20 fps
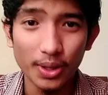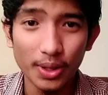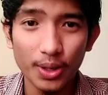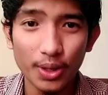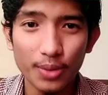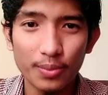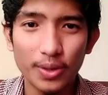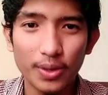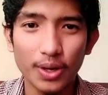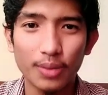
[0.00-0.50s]

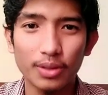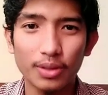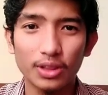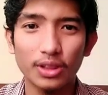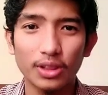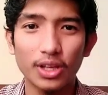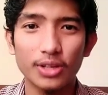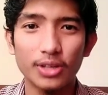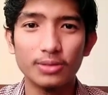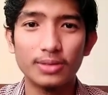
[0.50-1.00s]
Assalamualaikum
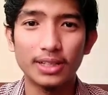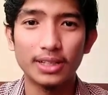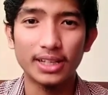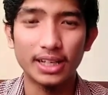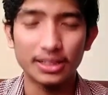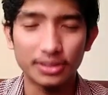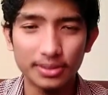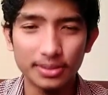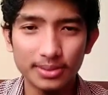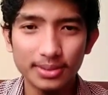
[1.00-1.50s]
warahmatullahi
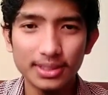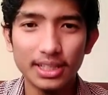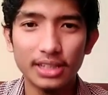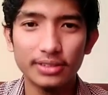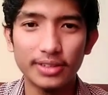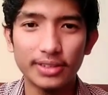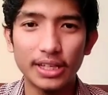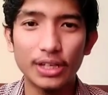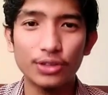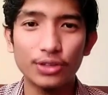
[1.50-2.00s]
wabarakatuh.
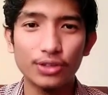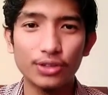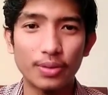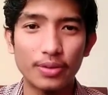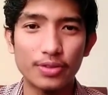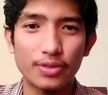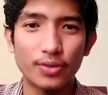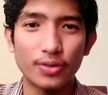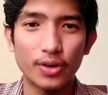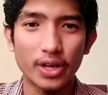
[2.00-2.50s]
Thank you so
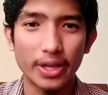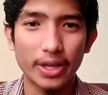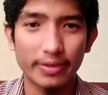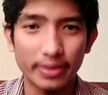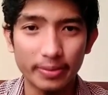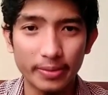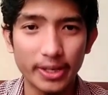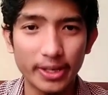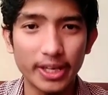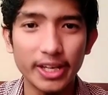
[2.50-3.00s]
much for
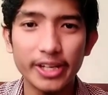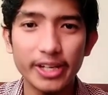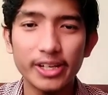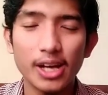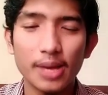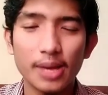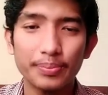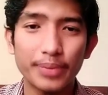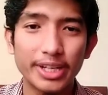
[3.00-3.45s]
having me here.